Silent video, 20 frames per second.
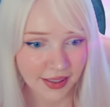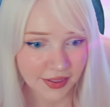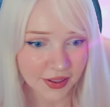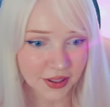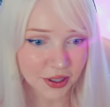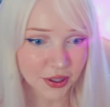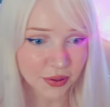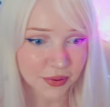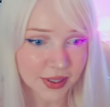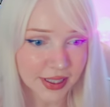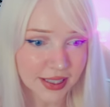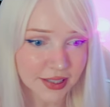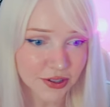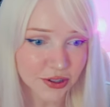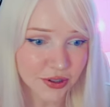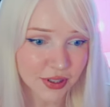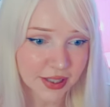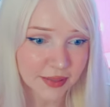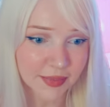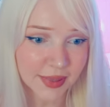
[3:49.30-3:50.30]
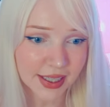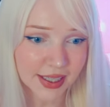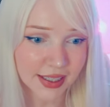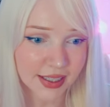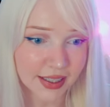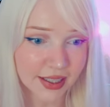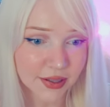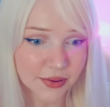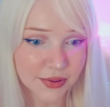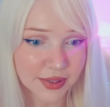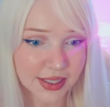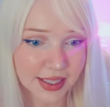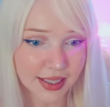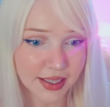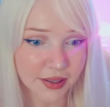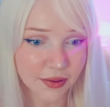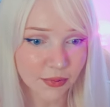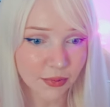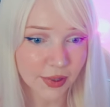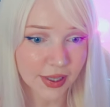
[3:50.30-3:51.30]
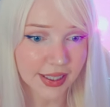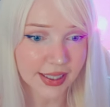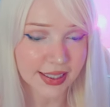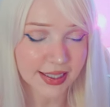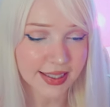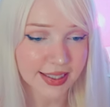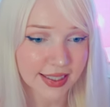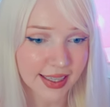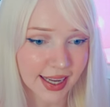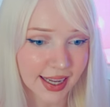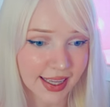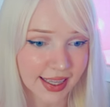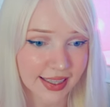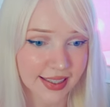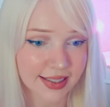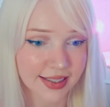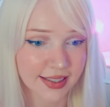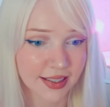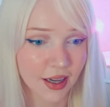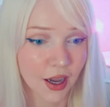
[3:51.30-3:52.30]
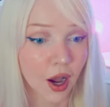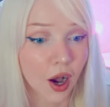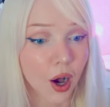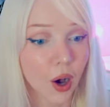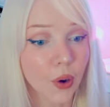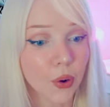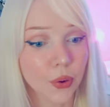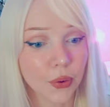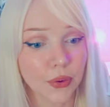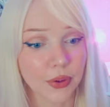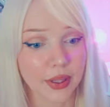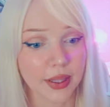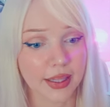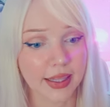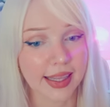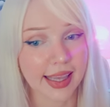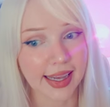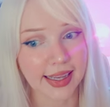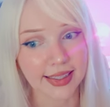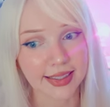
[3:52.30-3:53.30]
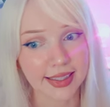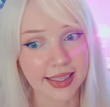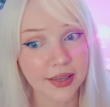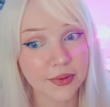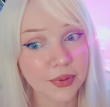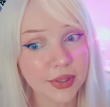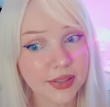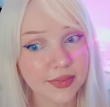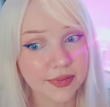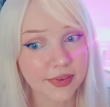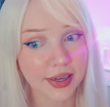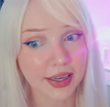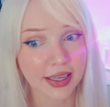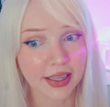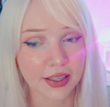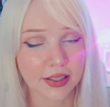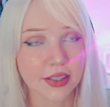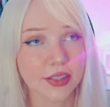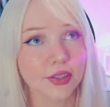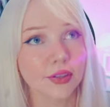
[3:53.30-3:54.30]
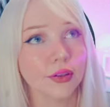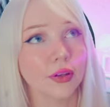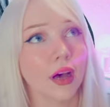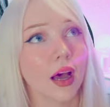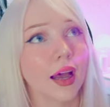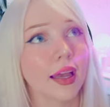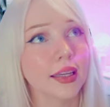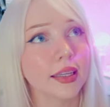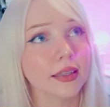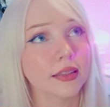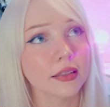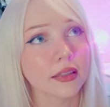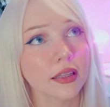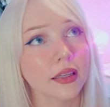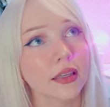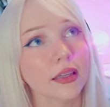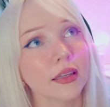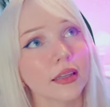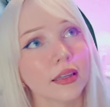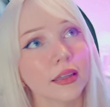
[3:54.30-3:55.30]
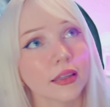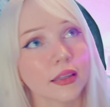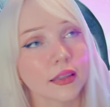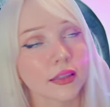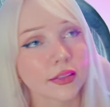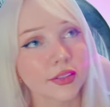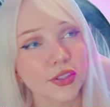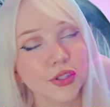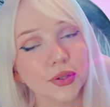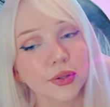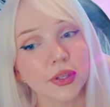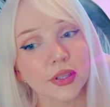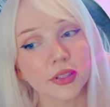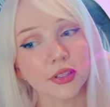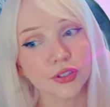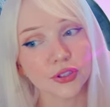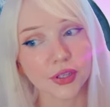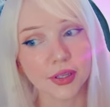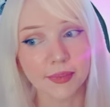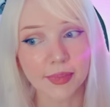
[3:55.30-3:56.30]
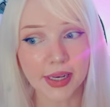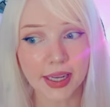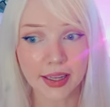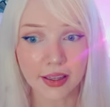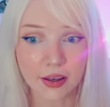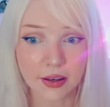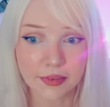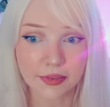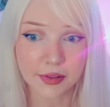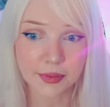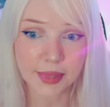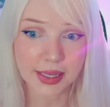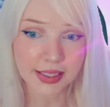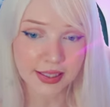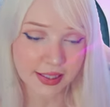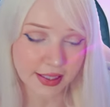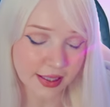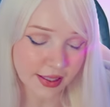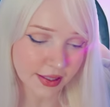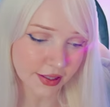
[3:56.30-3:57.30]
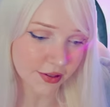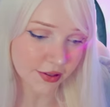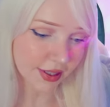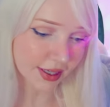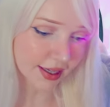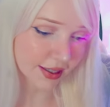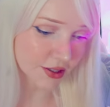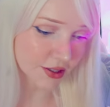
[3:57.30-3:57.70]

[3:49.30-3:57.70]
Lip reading: The Korean treatment you did was nice. Oh, yes. It was very good. So the treatment I got for my skin, you can